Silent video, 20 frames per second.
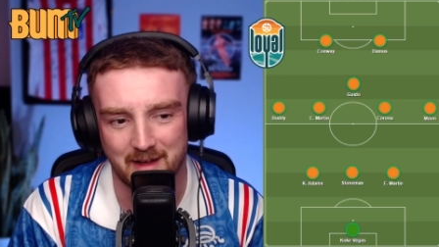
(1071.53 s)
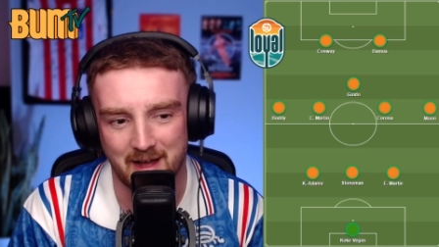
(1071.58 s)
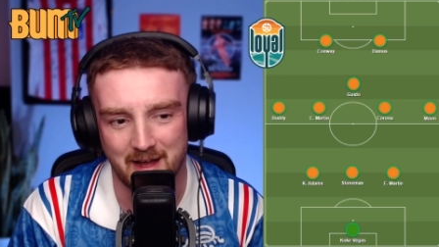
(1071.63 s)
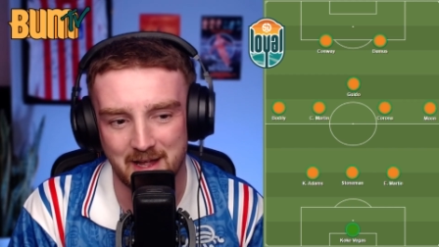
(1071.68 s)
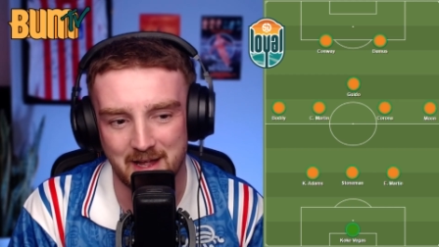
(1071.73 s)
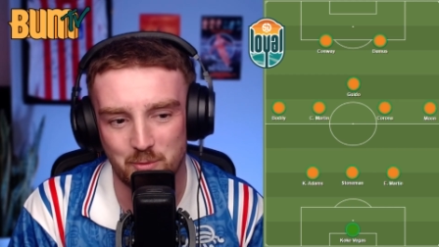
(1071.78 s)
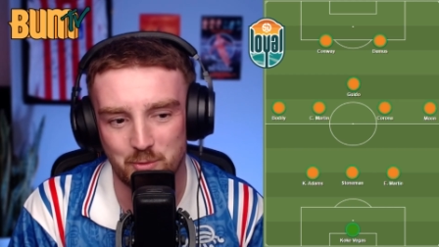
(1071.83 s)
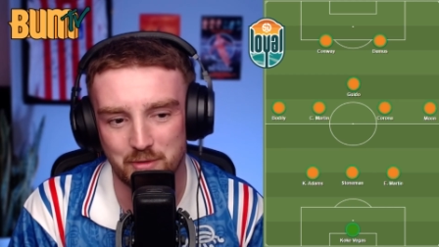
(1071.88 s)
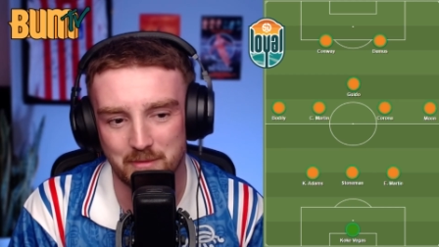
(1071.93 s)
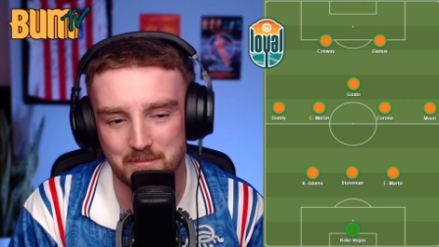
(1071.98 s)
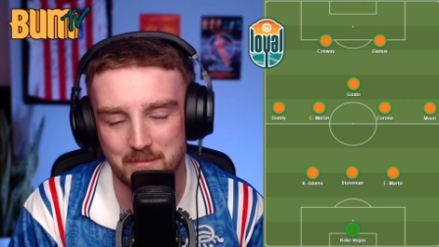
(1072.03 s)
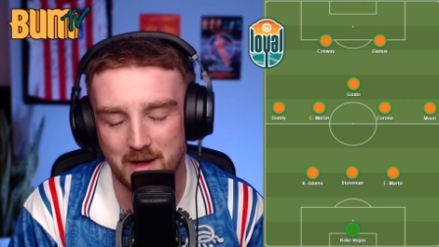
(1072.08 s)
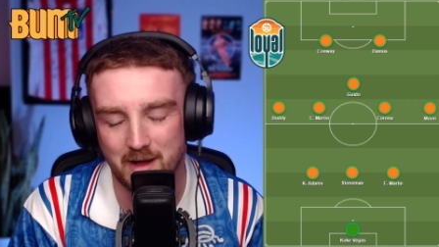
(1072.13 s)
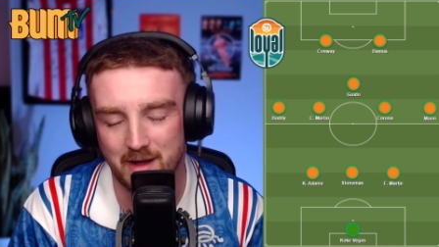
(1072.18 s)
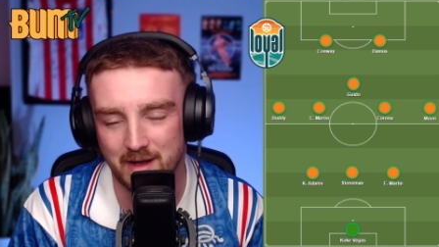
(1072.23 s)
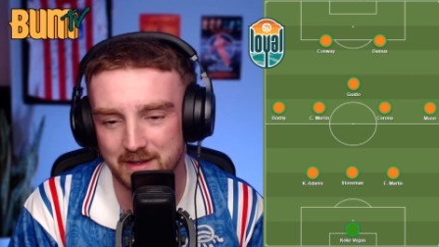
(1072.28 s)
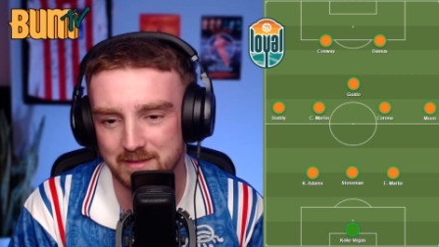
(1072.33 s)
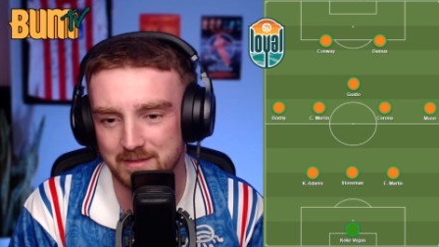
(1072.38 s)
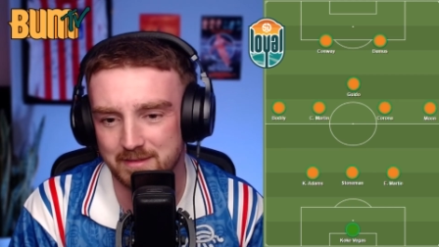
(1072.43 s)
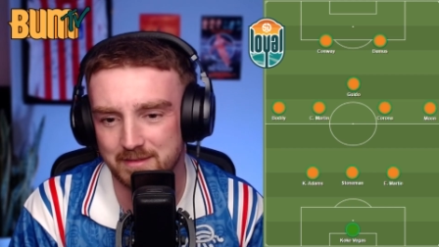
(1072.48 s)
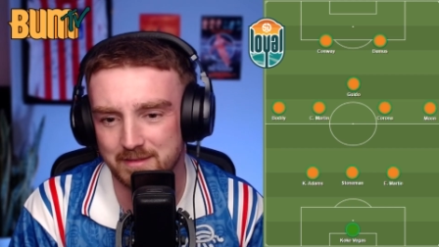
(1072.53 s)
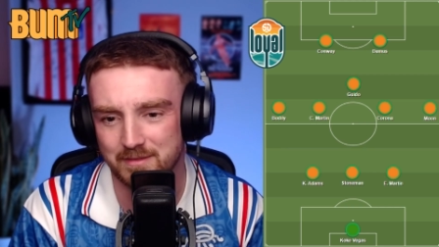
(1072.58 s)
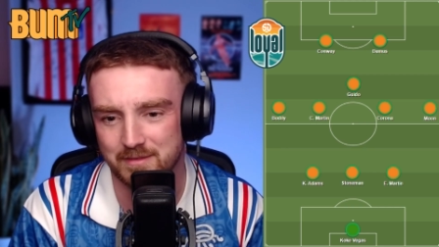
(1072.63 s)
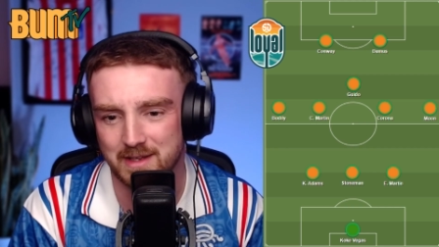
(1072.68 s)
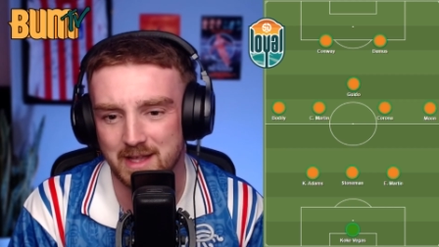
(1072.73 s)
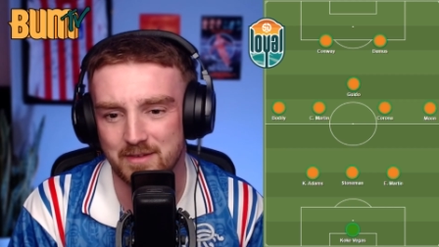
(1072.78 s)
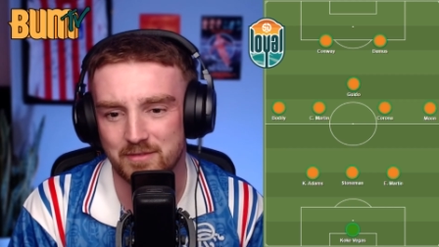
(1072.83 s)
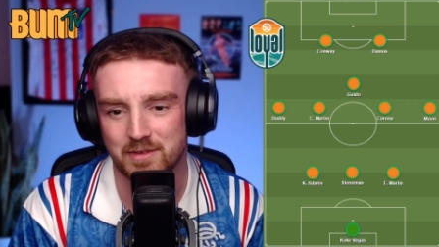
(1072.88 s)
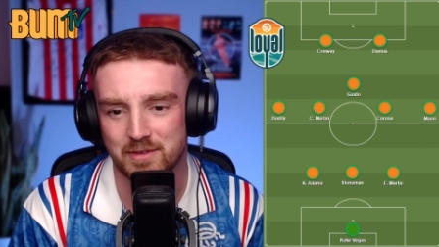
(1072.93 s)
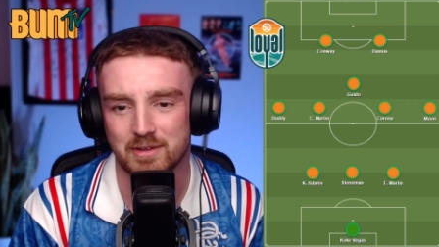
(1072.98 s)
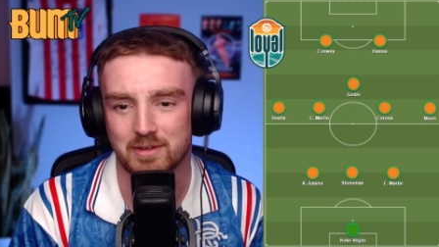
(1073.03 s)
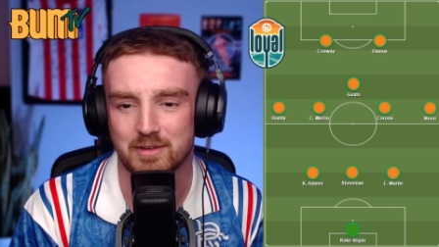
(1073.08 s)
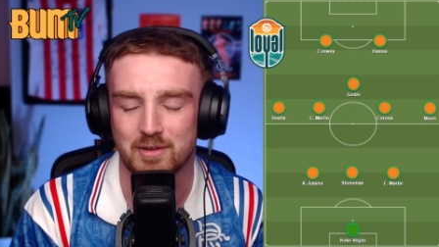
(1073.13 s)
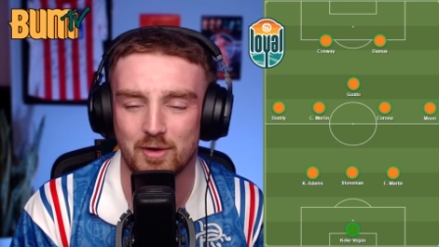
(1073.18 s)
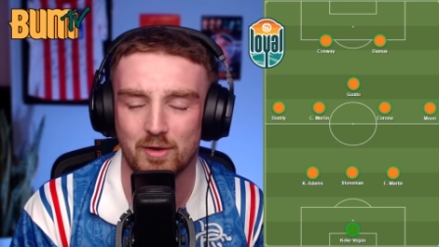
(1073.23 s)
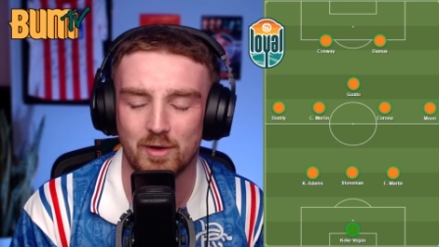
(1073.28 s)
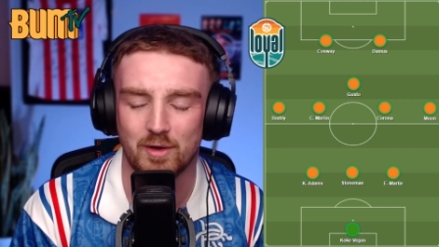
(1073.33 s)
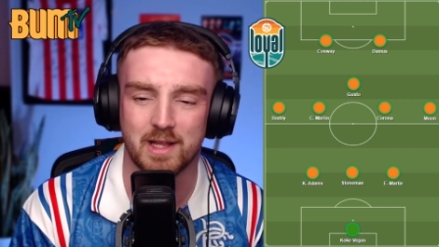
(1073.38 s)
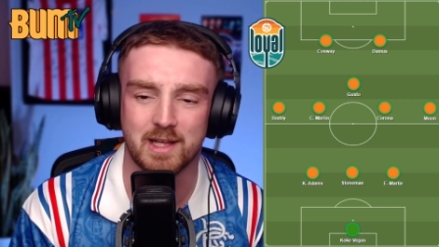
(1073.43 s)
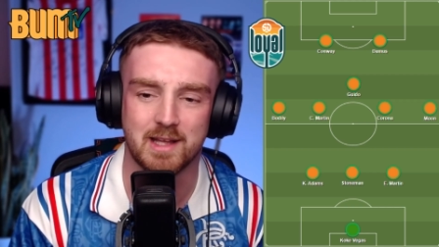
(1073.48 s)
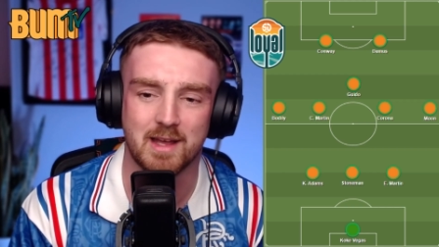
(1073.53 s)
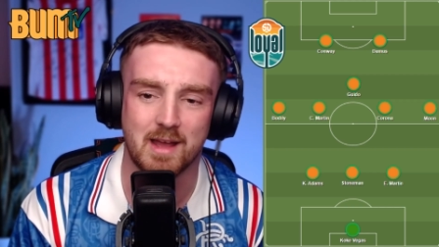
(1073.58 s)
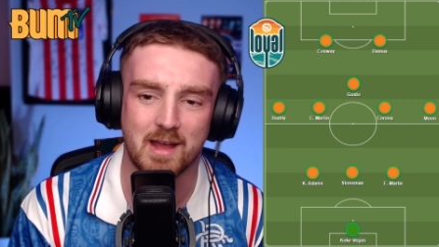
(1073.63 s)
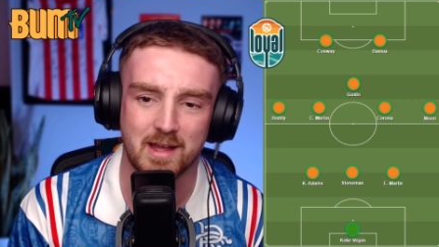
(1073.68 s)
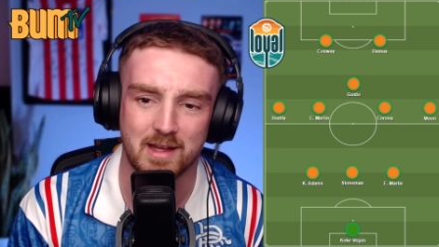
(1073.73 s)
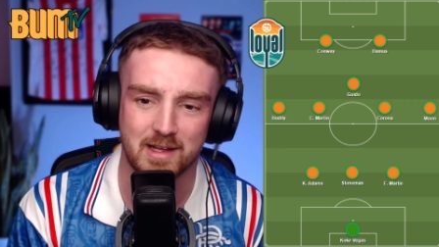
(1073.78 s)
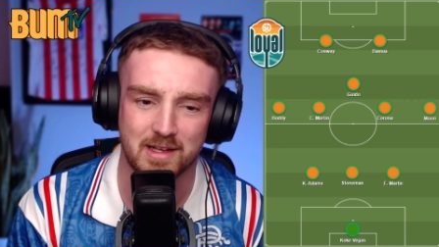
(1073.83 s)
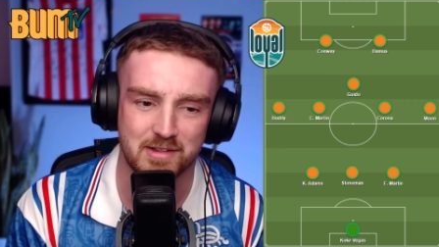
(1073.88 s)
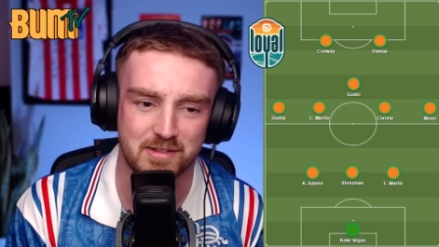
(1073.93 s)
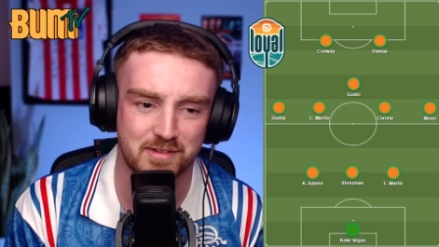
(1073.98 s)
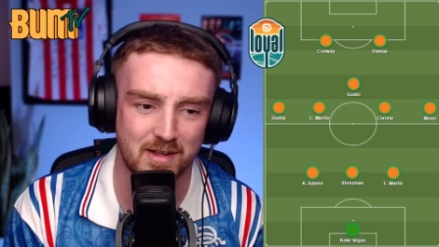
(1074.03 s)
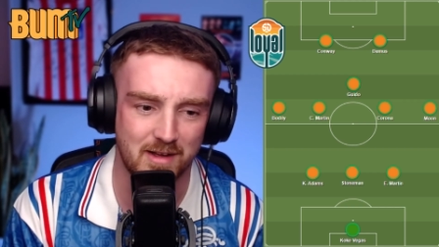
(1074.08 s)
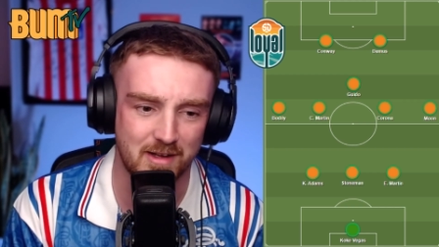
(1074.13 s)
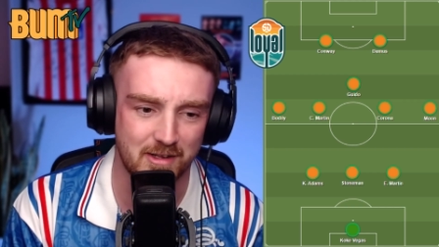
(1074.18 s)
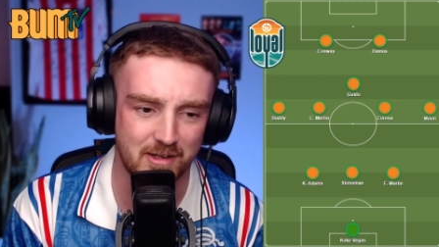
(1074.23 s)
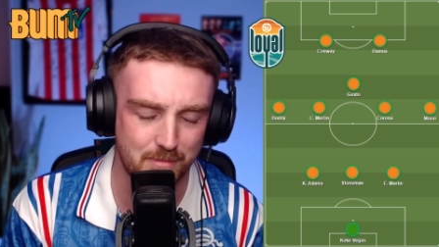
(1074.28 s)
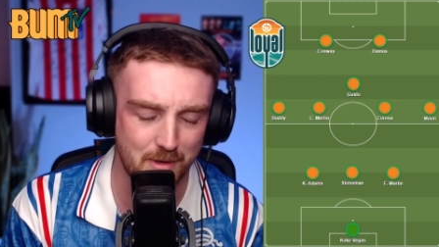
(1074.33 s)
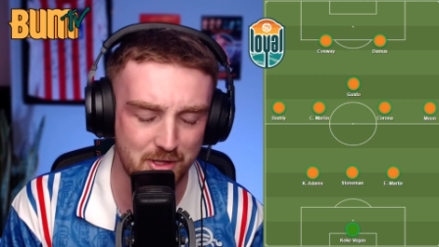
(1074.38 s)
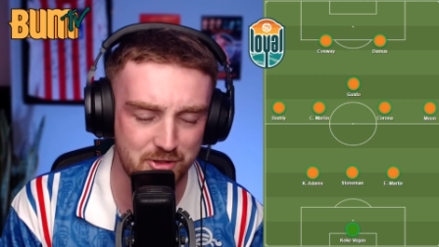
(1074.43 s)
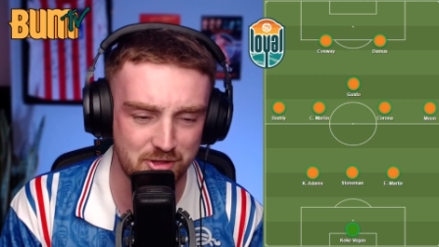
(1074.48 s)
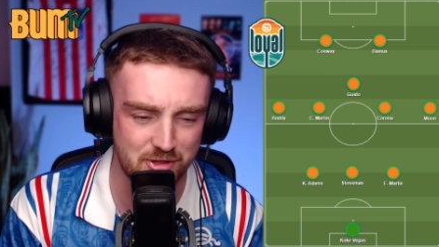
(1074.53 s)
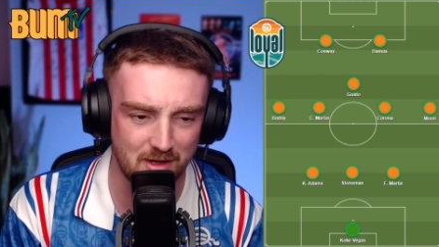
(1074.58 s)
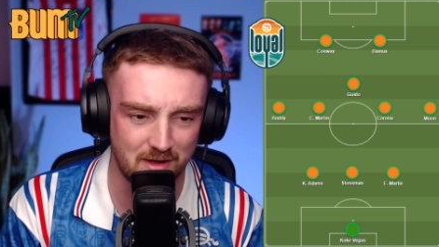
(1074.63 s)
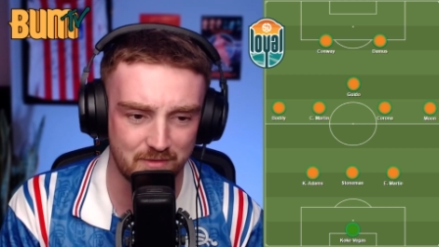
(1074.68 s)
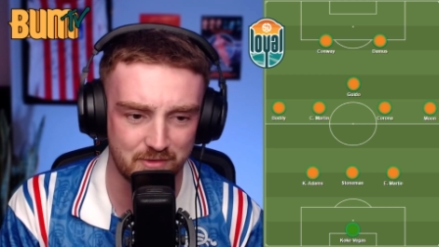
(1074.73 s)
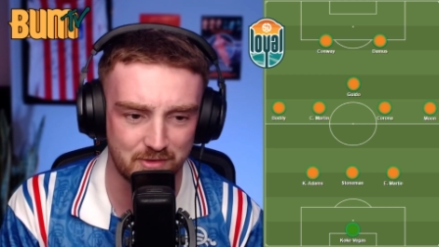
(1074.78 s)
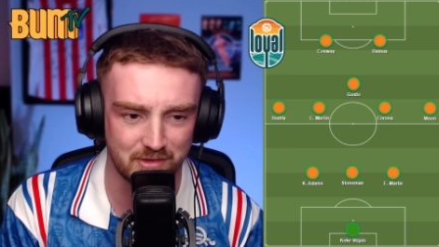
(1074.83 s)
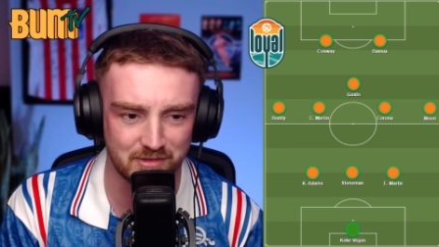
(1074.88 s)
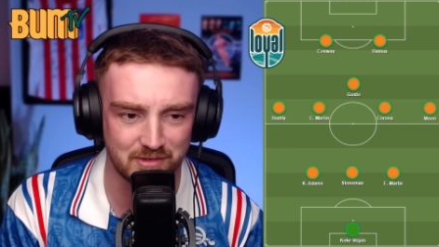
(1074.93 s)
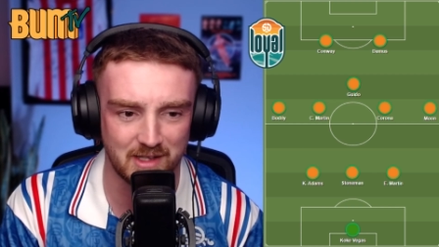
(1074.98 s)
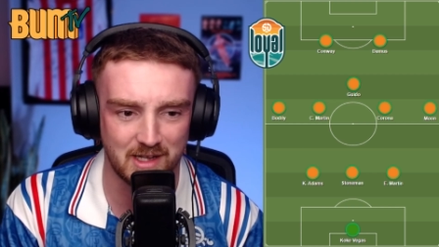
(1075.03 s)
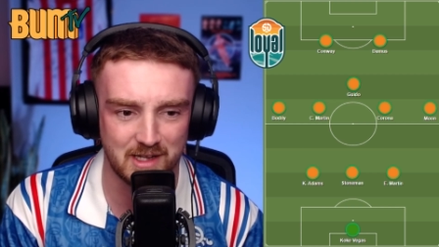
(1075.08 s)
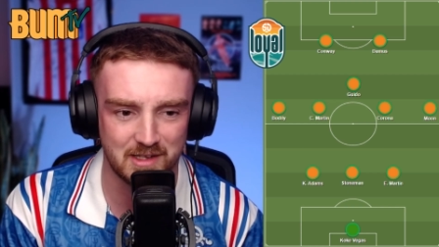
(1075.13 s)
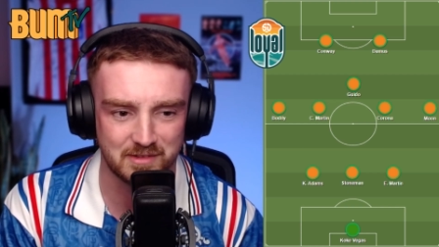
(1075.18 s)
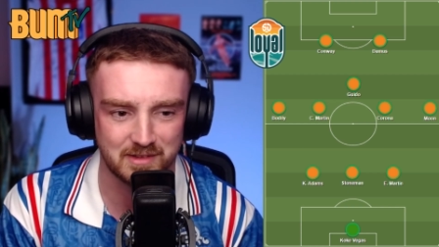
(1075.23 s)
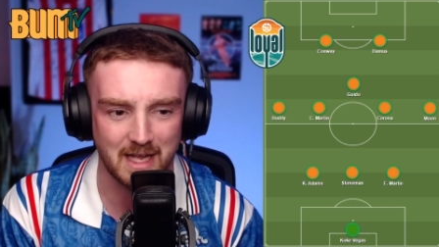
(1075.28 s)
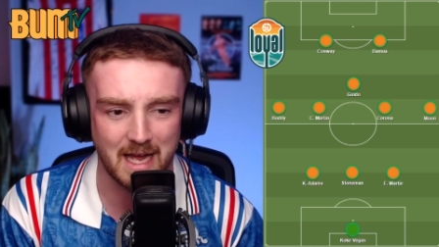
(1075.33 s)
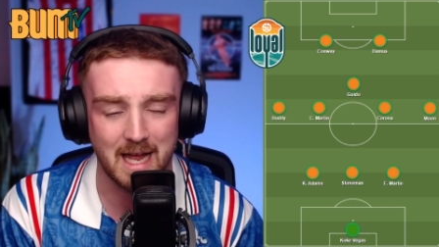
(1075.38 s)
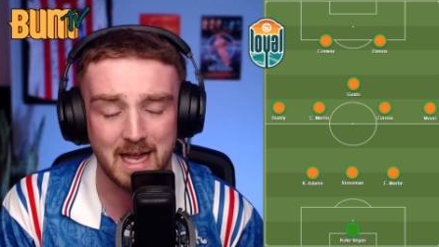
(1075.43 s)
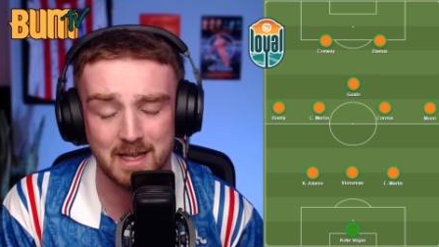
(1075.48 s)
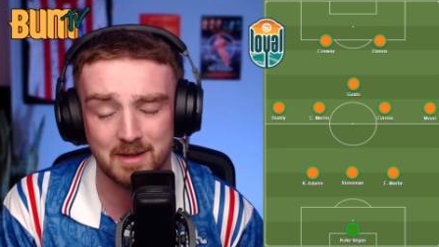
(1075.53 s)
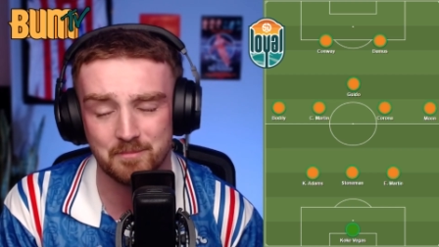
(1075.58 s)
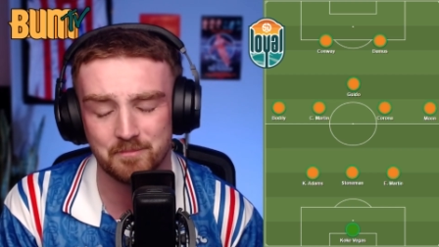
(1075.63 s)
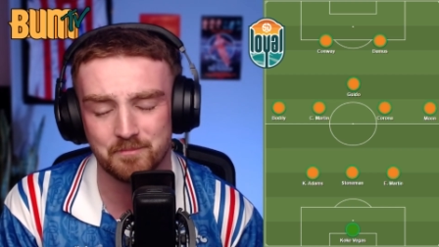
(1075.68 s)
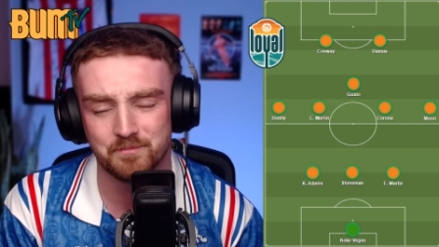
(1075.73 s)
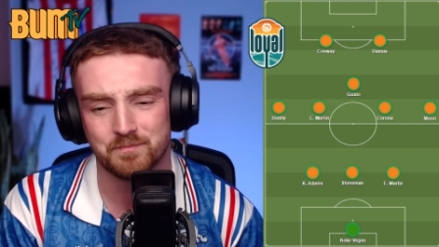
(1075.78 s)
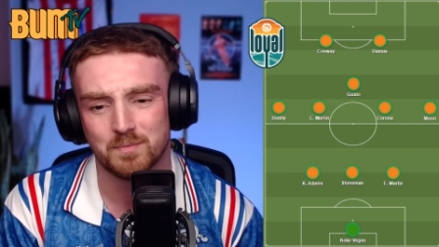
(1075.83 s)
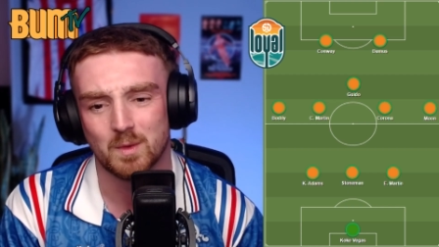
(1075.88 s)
I wouldn't mind have given Collier a start, especially after his last game